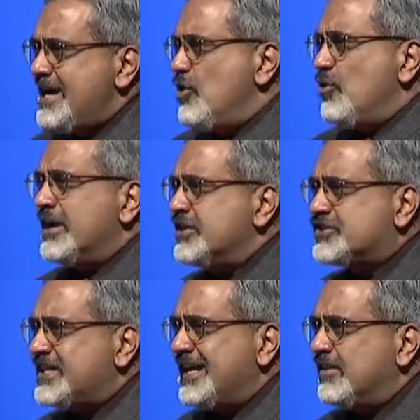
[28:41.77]
don't
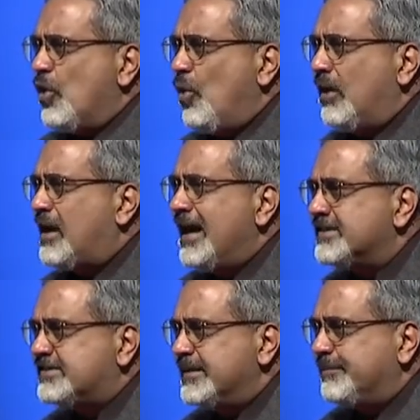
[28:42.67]
understand the whole
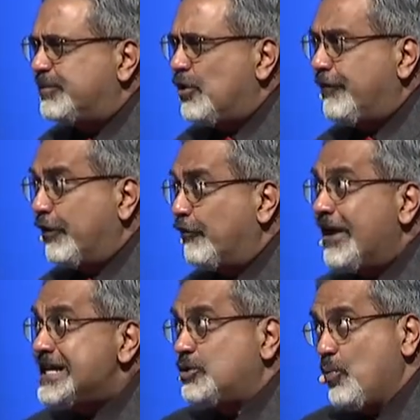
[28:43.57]
concept of a
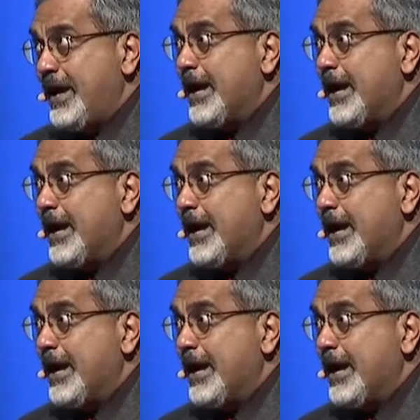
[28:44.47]
right way,